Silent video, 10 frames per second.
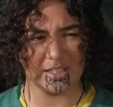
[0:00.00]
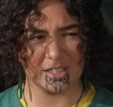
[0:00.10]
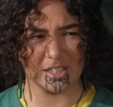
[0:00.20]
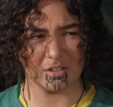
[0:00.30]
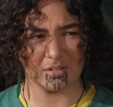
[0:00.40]

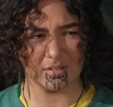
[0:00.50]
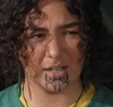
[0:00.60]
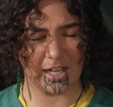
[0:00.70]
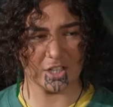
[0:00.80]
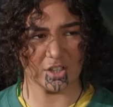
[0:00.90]
still,
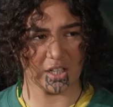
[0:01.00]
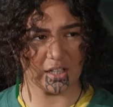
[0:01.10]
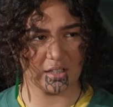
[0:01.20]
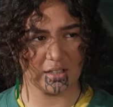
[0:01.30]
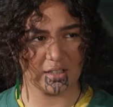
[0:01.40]

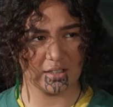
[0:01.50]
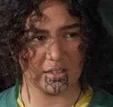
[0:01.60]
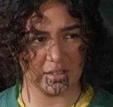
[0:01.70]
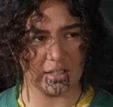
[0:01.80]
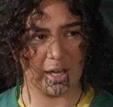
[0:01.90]
actually.
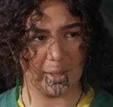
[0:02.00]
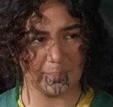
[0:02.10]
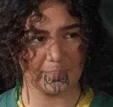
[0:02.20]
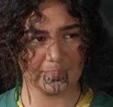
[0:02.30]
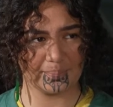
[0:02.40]
Yeah.
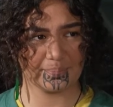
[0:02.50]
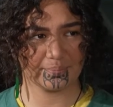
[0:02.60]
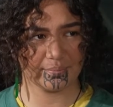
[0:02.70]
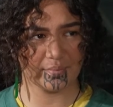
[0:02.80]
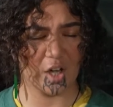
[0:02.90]

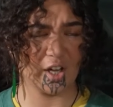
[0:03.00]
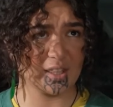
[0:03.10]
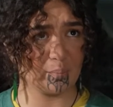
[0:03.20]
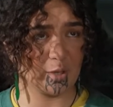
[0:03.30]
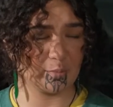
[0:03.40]

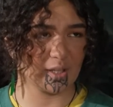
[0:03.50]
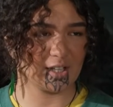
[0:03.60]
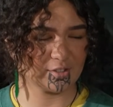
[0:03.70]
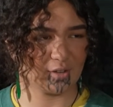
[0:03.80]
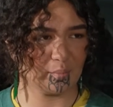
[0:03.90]
And the people
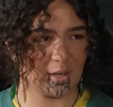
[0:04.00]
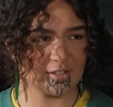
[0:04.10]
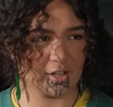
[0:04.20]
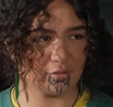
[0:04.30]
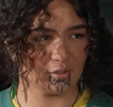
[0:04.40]
I surround
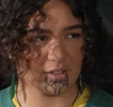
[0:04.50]
myself with,